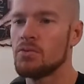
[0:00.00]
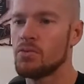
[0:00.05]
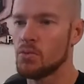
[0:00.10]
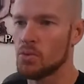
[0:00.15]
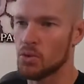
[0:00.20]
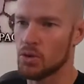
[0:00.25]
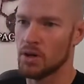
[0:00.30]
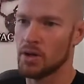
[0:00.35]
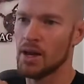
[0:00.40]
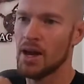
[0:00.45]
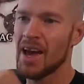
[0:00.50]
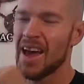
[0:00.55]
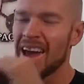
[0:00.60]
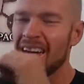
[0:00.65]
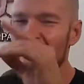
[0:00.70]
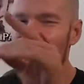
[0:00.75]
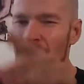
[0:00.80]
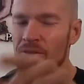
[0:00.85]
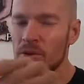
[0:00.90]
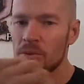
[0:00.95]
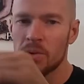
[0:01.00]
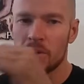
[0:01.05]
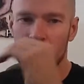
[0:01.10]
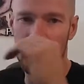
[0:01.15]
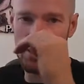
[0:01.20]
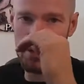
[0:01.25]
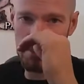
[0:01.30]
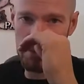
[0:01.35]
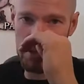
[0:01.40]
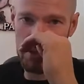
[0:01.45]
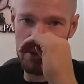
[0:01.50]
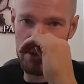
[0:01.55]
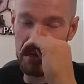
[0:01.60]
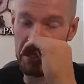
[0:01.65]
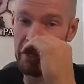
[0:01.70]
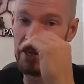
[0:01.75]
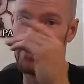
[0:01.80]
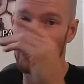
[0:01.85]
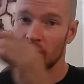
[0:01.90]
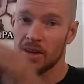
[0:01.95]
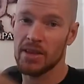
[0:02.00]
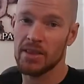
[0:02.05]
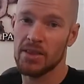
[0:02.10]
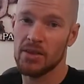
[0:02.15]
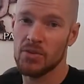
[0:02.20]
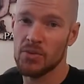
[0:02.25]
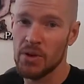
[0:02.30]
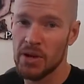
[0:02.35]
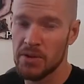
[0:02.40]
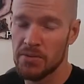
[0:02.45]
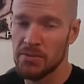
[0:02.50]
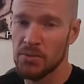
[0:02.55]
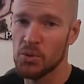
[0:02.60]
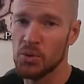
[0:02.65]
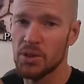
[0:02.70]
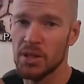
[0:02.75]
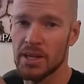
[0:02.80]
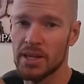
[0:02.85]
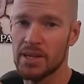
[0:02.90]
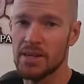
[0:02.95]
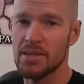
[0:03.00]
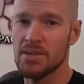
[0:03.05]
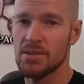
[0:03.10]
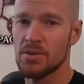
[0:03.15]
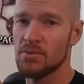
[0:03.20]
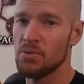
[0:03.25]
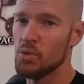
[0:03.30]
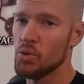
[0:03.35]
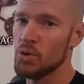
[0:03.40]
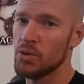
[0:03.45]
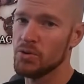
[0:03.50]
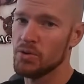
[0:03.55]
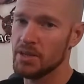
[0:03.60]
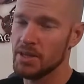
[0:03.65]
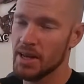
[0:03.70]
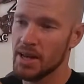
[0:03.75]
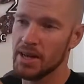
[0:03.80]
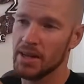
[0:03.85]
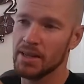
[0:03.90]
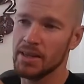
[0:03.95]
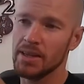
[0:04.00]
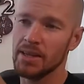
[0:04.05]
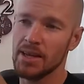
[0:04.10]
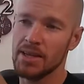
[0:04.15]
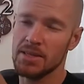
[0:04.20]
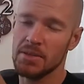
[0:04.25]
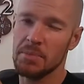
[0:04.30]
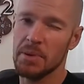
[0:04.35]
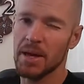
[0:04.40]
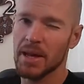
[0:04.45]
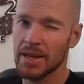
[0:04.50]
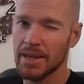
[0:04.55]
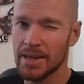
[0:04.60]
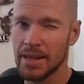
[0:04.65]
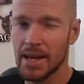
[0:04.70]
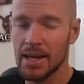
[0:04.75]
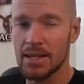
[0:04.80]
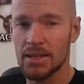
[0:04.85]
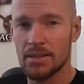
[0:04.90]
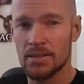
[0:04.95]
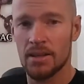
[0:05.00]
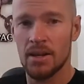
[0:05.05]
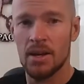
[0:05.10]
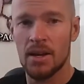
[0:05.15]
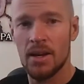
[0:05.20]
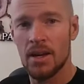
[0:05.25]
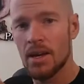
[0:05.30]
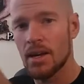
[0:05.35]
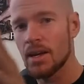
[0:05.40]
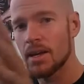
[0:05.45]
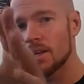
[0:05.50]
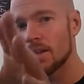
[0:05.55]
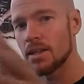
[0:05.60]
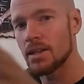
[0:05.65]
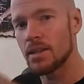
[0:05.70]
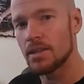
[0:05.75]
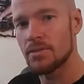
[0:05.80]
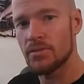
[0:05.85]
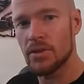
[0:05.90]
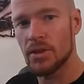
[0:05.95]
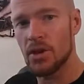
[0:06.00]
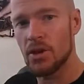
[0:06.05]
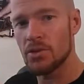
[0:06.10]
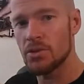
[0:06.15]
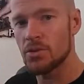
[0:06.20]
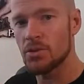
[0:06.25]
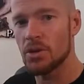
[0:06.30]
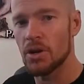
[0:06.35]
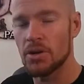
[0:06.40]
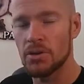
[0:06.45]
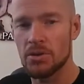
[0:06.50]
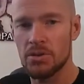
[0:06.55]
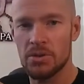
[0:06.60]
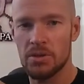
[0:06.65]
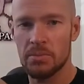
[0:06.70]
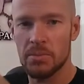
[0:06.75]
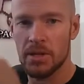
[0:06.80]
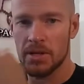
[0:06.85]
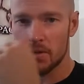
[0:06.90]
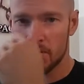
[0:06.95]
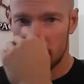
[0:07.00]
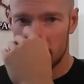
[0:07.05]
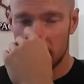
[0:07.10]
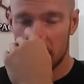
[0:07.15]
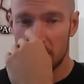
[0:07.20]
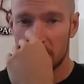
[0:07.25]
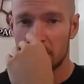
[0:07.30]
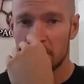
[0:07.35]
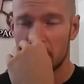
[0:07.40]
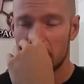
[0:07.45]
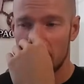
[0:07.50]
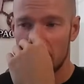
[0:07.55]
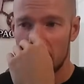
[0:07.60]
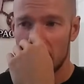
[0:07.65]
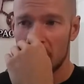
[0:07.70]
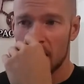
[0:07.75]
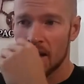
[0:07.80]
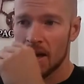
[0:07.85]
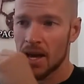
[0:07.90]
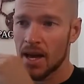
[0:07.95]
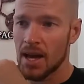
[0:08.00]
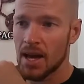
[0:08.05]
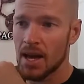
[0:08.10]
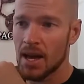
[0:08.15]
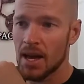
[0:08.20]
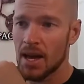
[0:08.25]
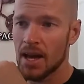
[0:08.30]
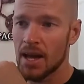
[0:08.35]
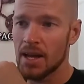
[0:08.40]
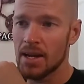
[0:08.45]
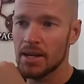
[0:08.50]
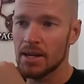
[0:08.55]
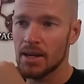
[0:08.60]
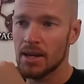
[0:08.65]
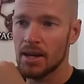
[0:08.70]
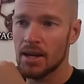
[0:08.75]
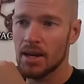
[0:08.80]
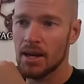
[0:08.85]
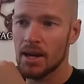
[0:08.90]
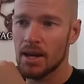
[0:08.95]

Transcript: of water. Everyone should be drinking around 3 to 4 litres of water a day. I think that's about a gallon for those who don't use the metric system. And